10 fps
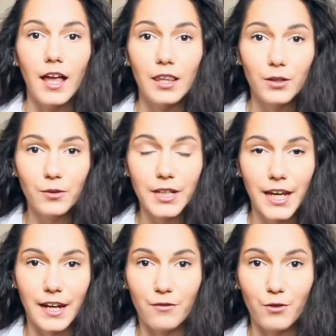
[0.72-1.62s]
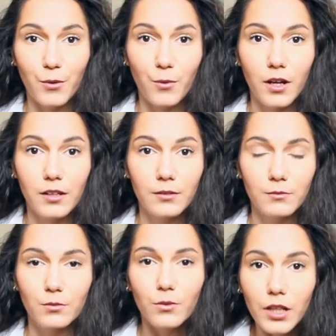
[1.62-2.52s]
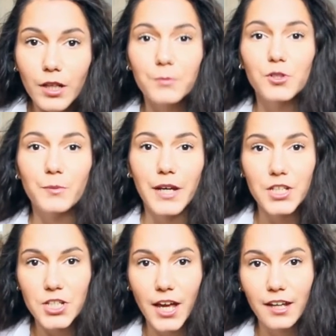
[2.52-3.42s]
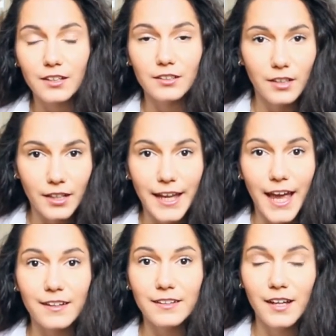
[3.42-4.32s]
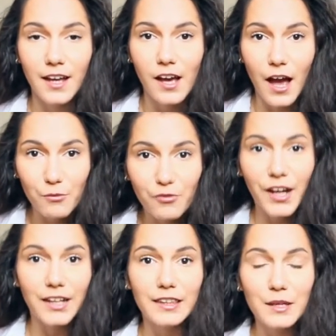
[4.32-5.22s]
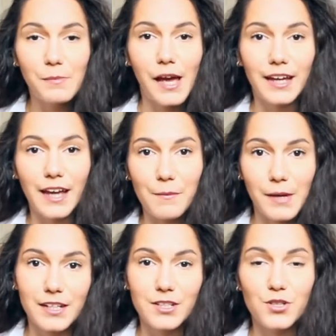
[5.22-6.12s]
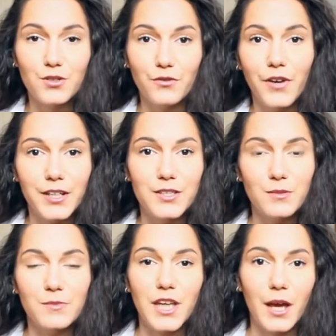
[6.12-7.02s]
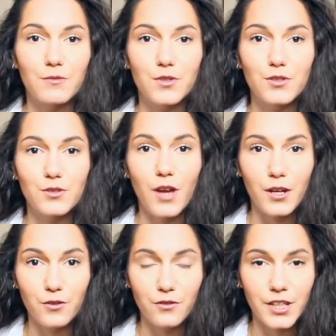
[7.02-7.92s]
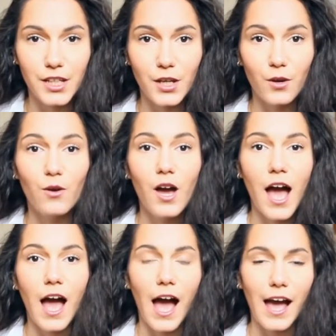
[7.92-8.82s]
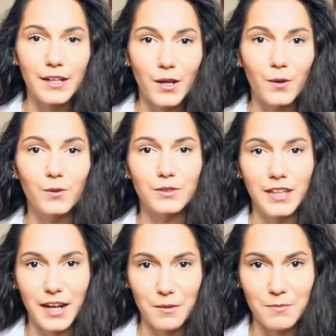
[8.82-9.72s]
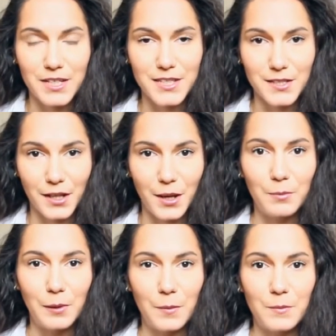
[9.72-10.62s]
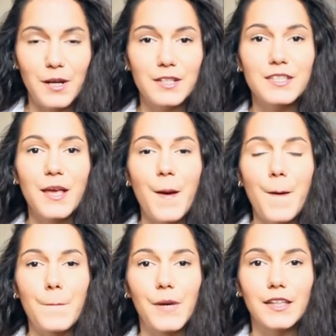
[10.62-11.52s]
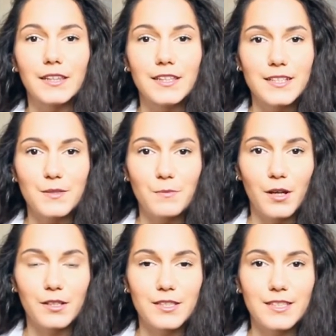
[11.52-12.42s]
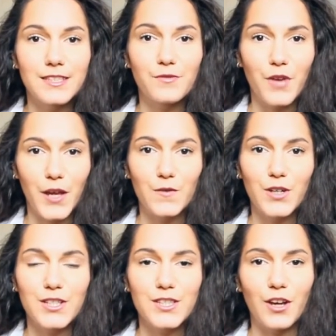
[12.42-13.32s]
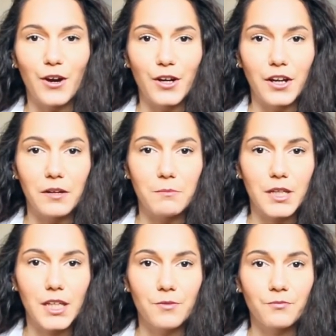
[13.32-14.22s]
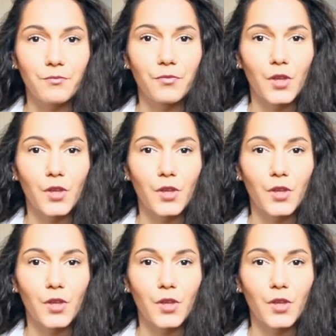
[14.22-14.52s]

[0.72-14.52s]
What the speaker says: Hello again everyone, welcome to my channel again. I'm finally back. I managed to find some time to do a new video. I know that I missed a couple of months, but this month's favorites are gonna be